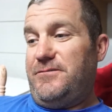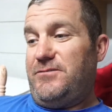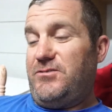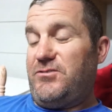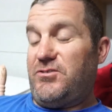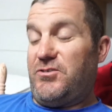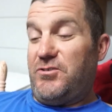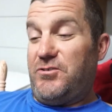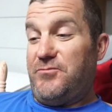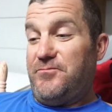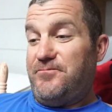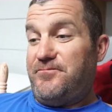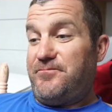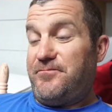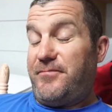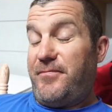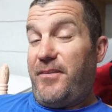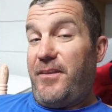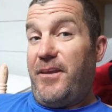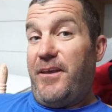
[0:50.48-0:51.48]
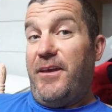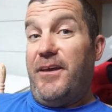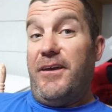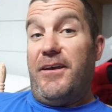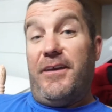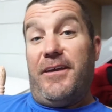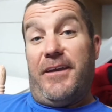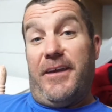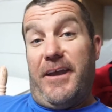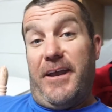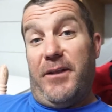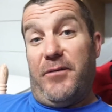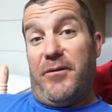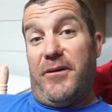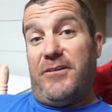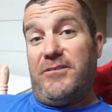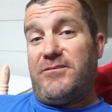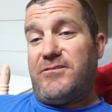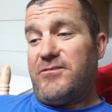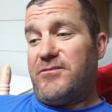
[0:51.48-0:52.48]
so,
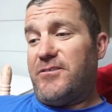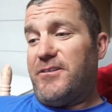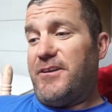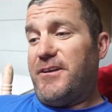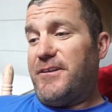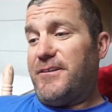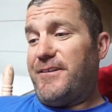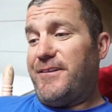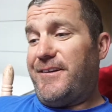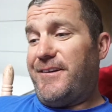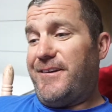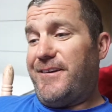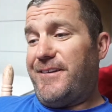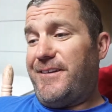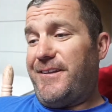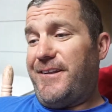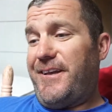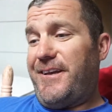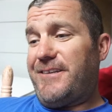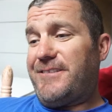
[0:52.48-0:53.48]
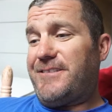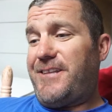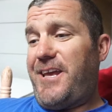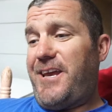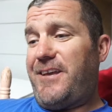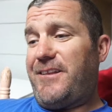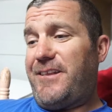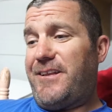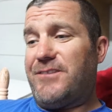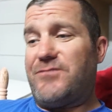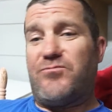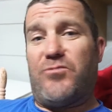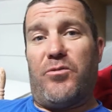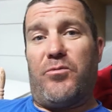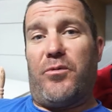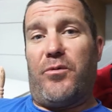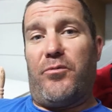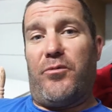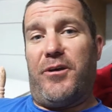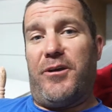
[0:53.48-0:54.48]
anyway, so then uh, the next day, that's where
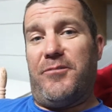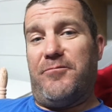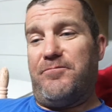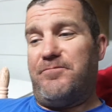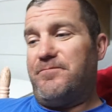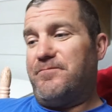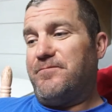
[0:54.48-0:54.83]
we went.